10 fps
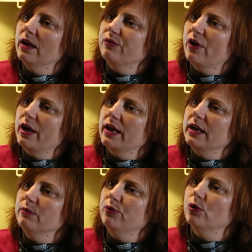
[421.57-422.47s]
very
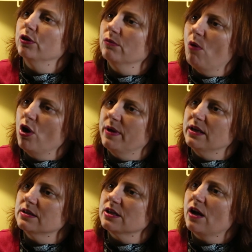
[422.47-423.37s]
important moment
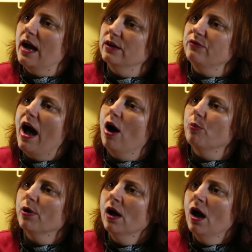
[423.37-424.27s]
to kind of help
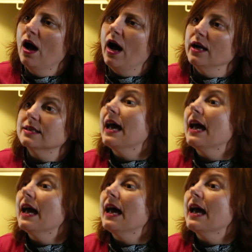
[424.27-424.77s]
take